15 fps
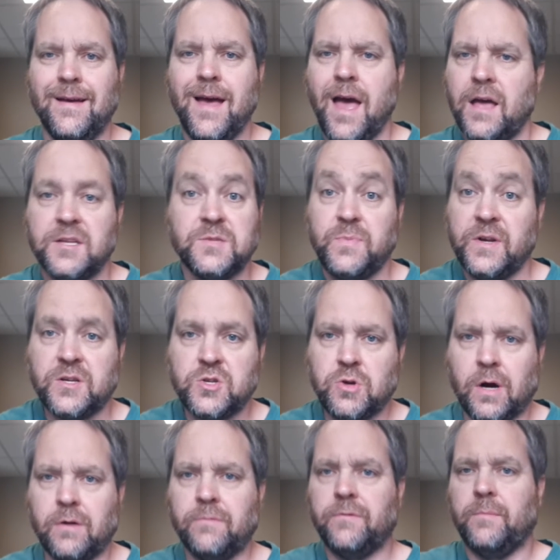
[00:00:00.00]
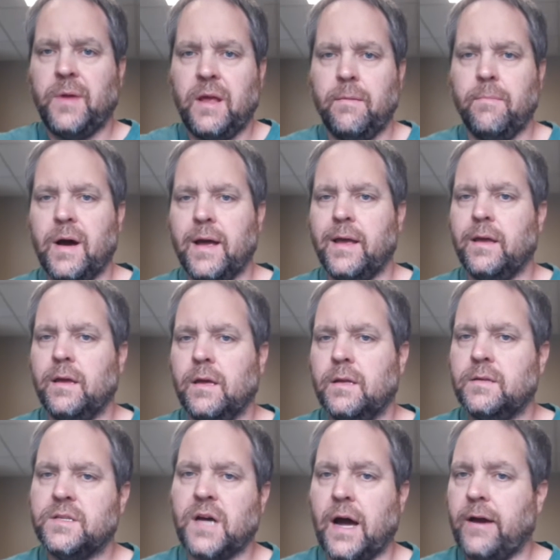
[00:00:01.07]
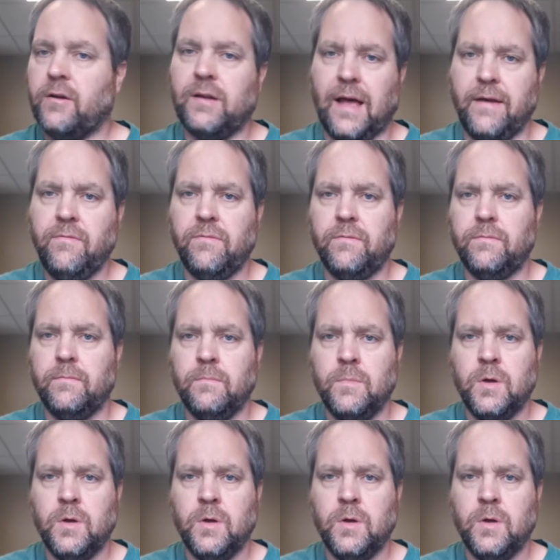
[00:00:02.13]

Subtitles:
This has been a struggle for me my entire life.